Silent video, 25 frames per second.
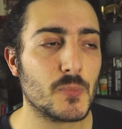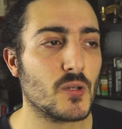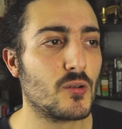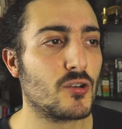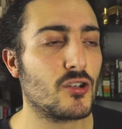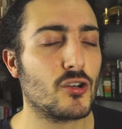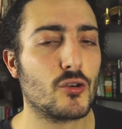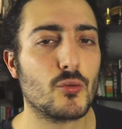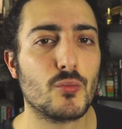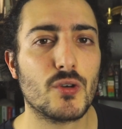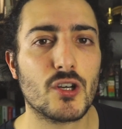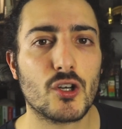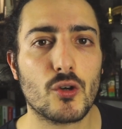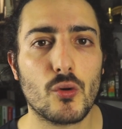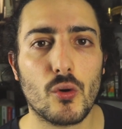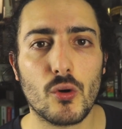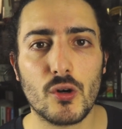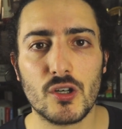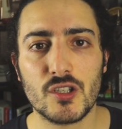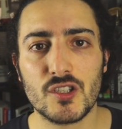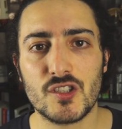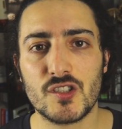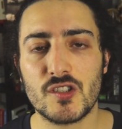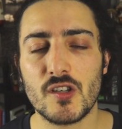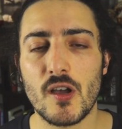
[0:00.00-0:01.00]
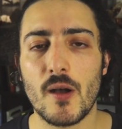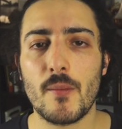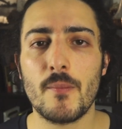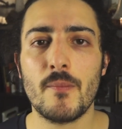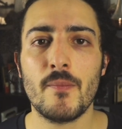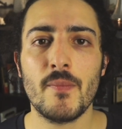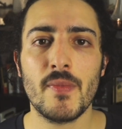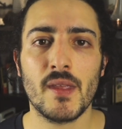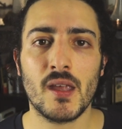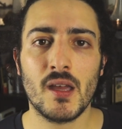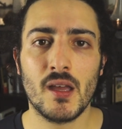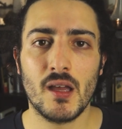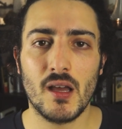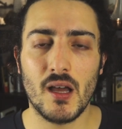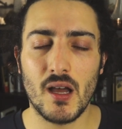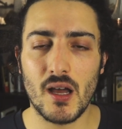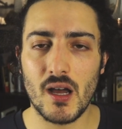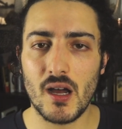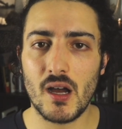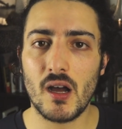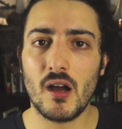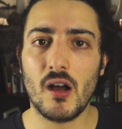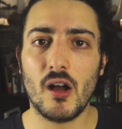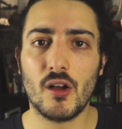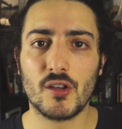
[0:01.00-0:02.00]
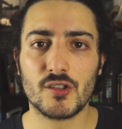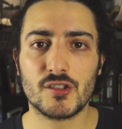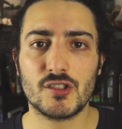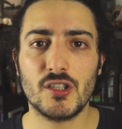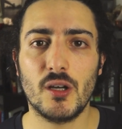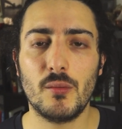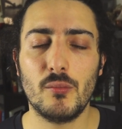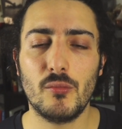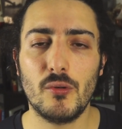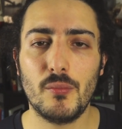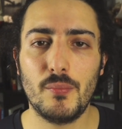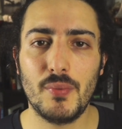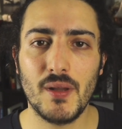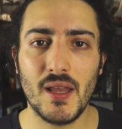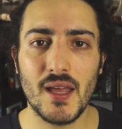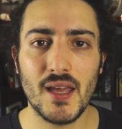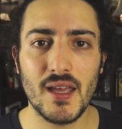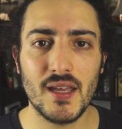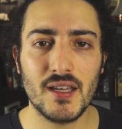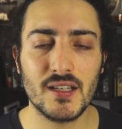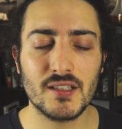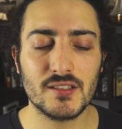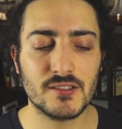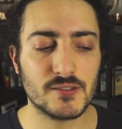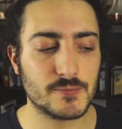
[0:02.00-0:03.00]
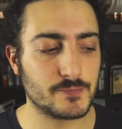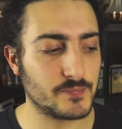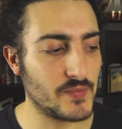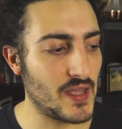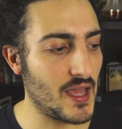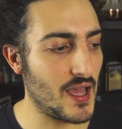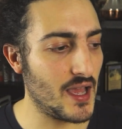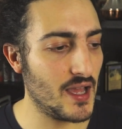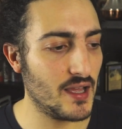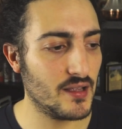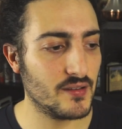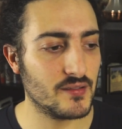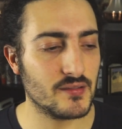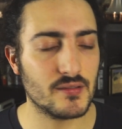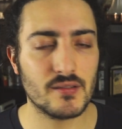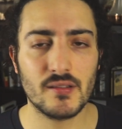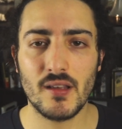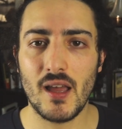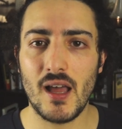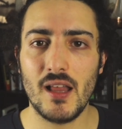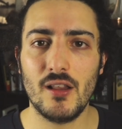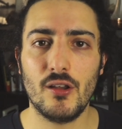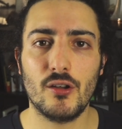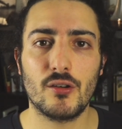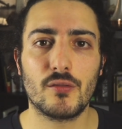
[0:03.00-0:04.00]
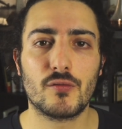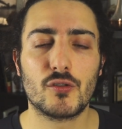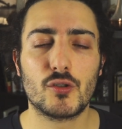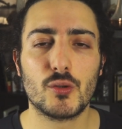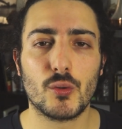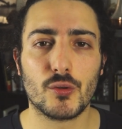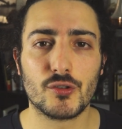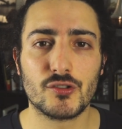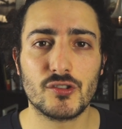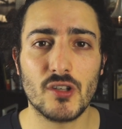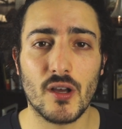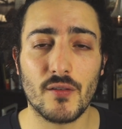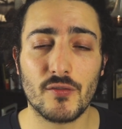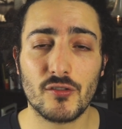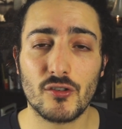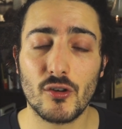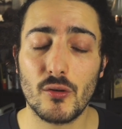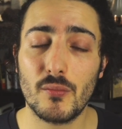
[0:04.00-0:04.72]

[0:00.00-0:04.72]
We're going to record some ensemble playings and a lot of cool stuff.